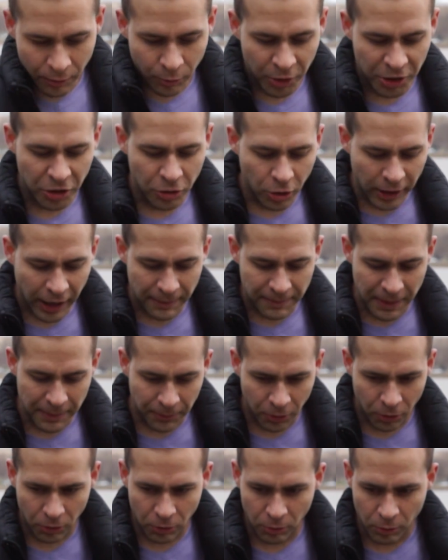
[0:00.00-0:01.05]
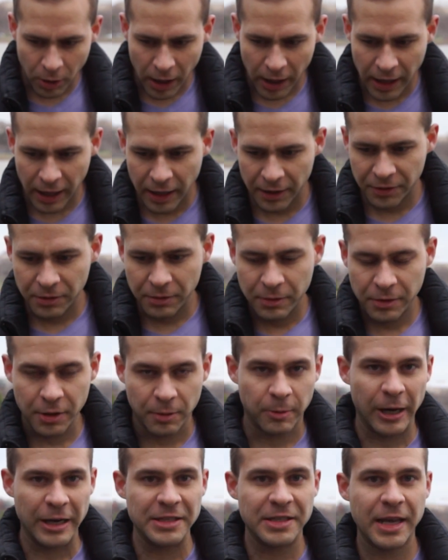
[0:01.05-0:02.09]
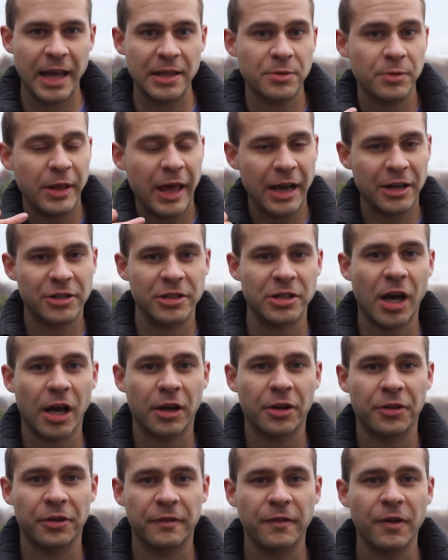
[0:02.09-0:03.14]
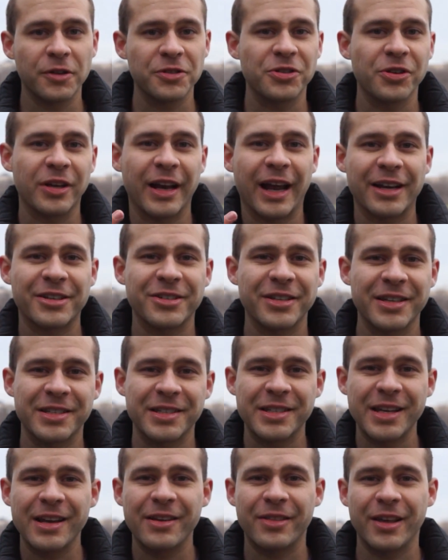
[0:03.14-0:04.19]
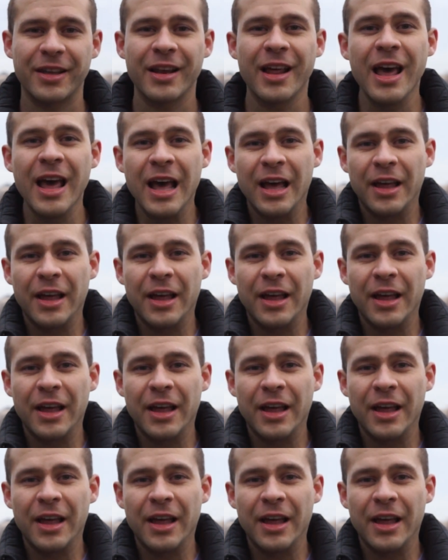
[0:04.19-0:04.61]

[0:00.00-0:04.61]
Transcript: When you look at people, their brain scans, when they actually talk on their phones, you can actually see that